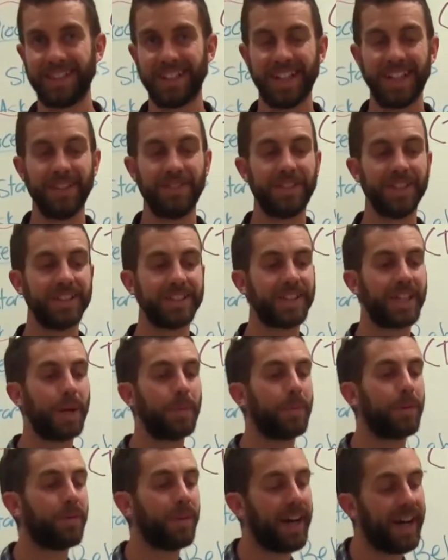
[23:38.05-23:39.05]
If there's a
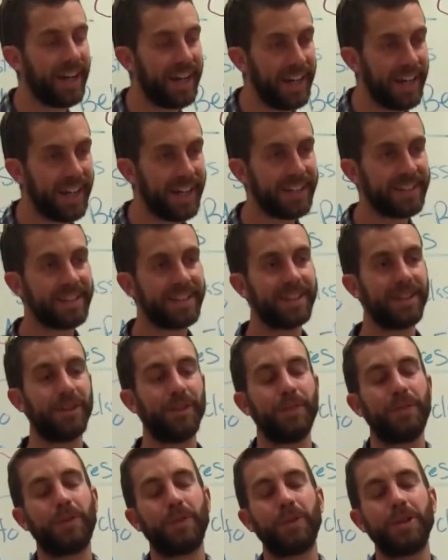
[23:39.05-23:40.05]
couple rotten eggs,
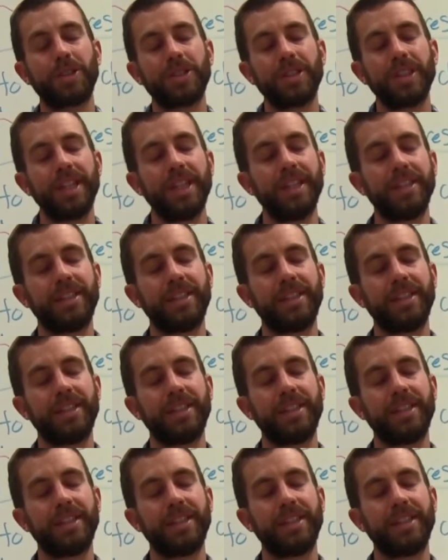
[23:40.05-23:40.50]
unfortunately,